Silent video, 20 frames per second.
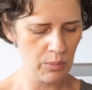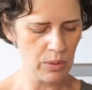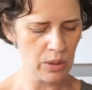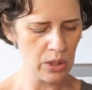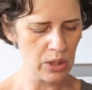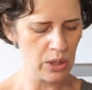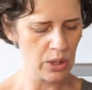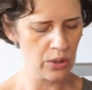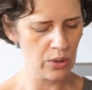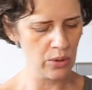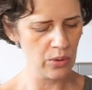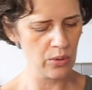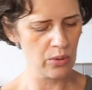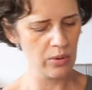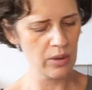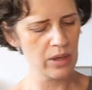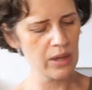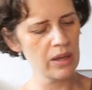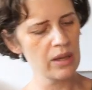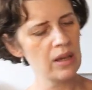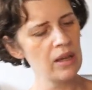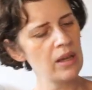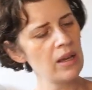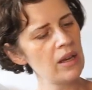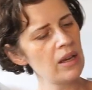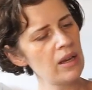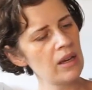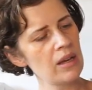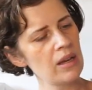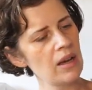blue,
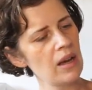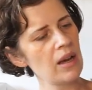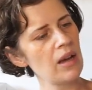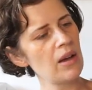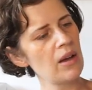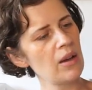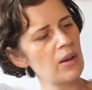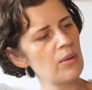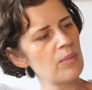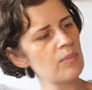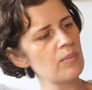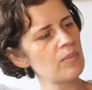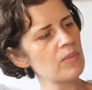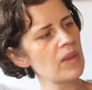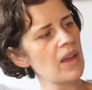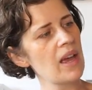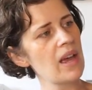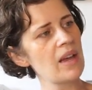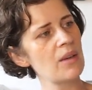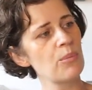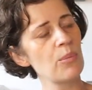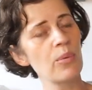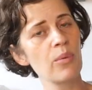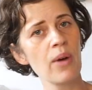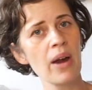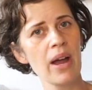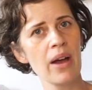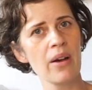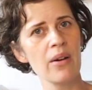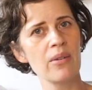and
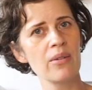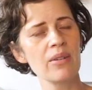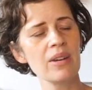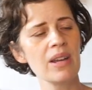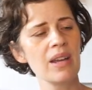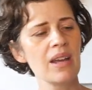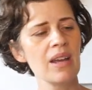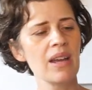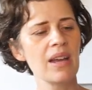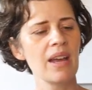brown.